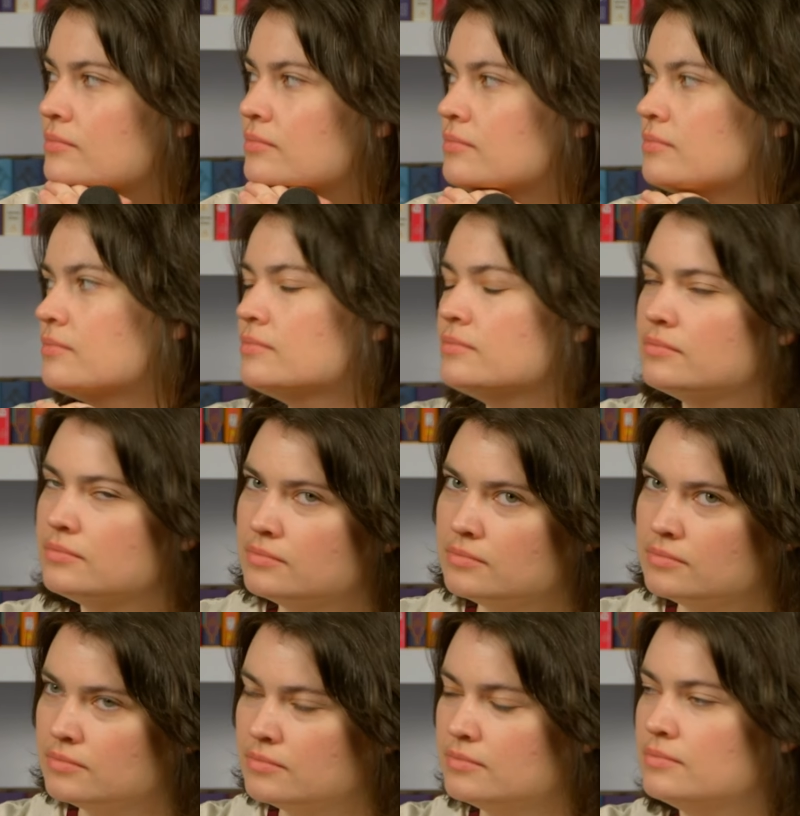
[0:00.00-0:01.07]

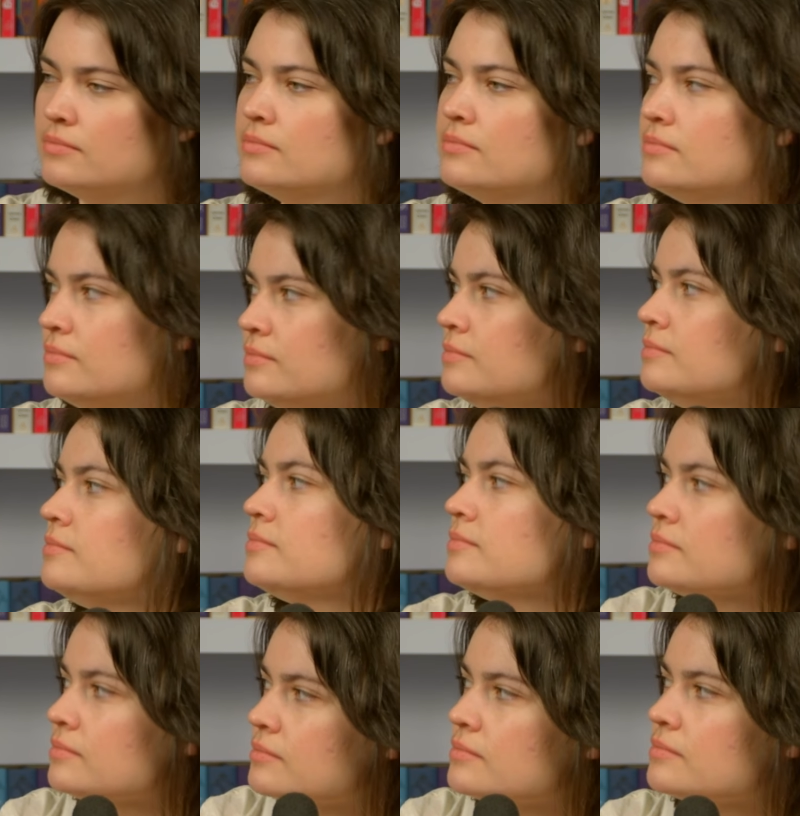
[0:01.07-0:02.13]

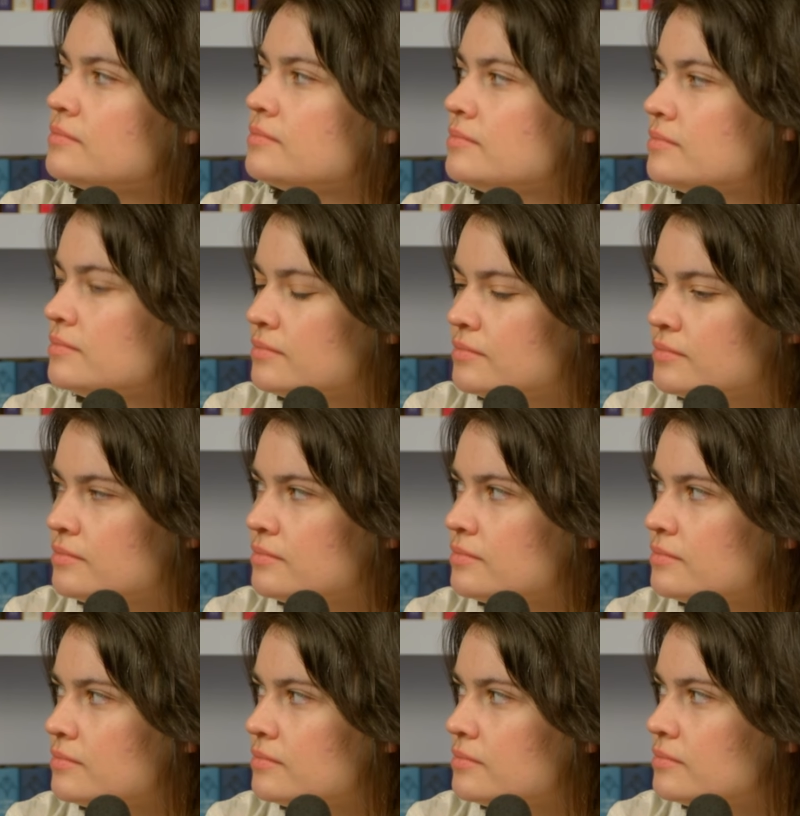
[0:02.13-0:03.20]

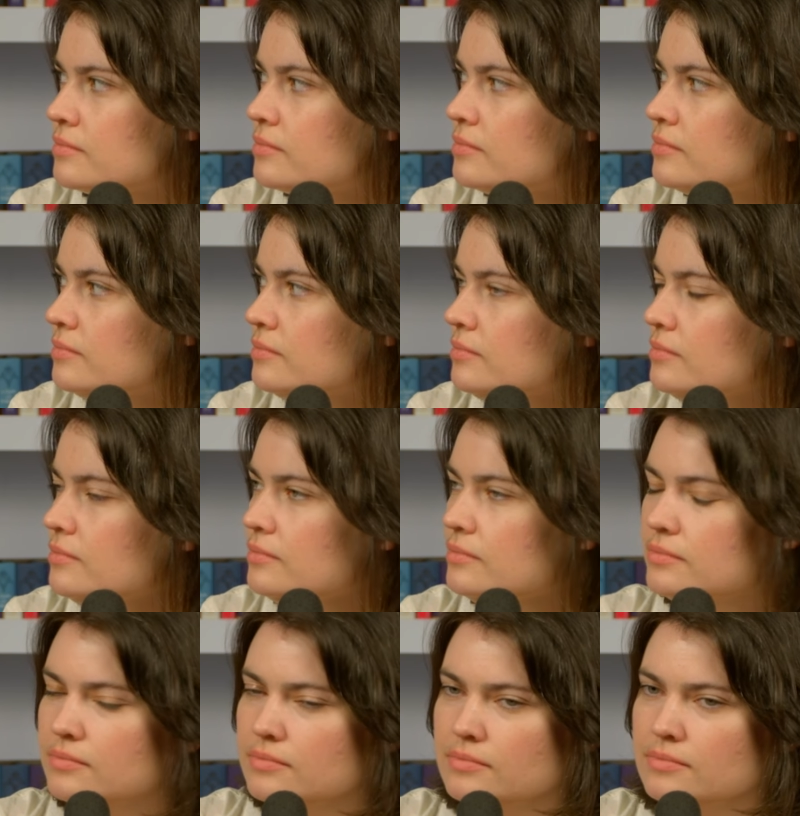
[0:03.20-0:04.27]

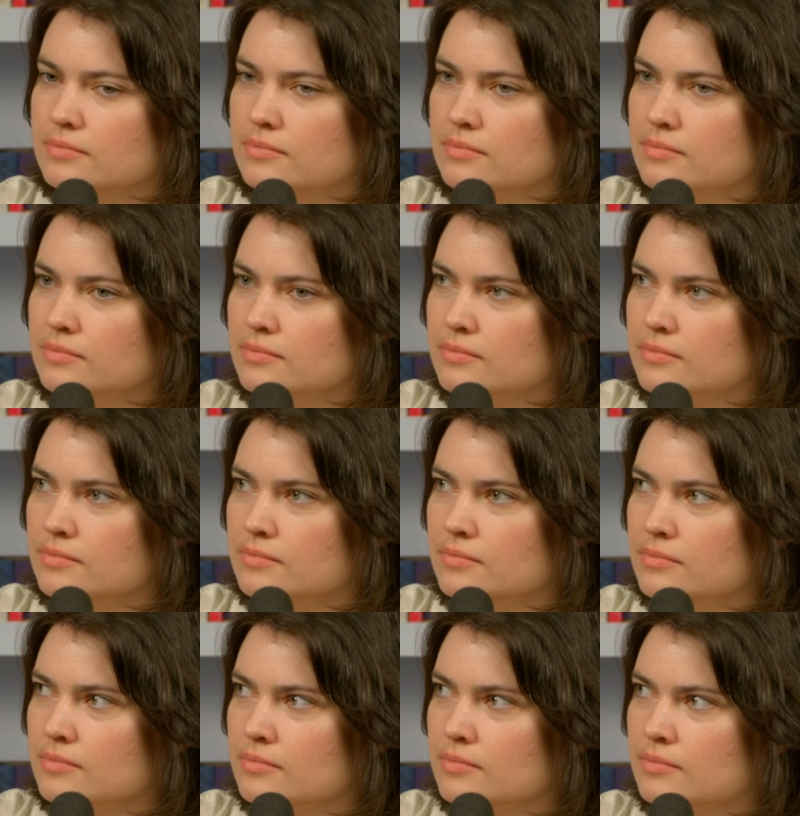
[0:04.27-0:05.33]

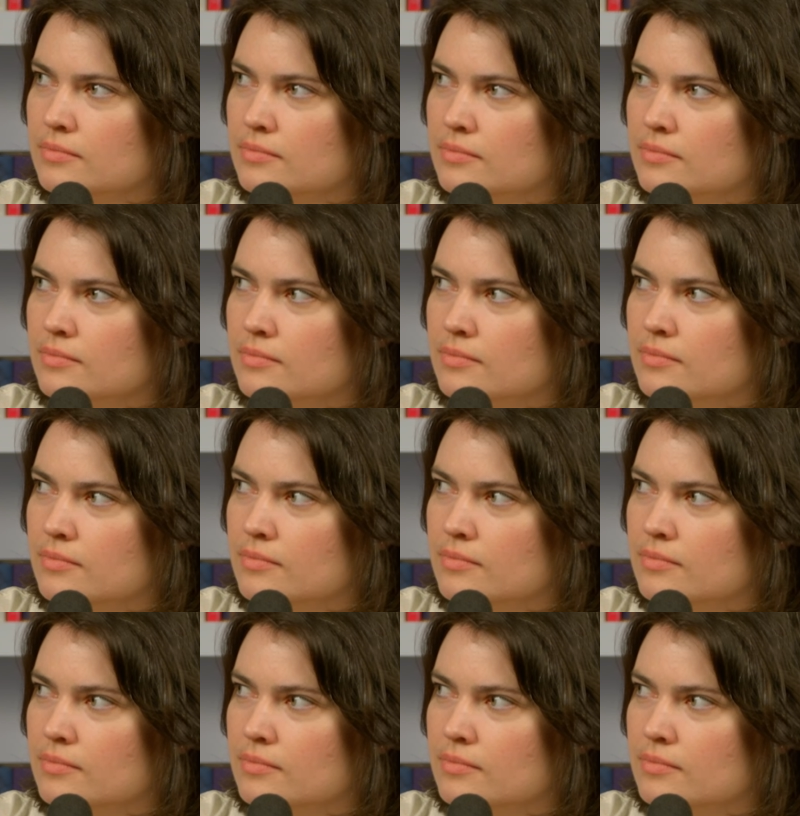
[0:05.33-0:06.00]
(silent)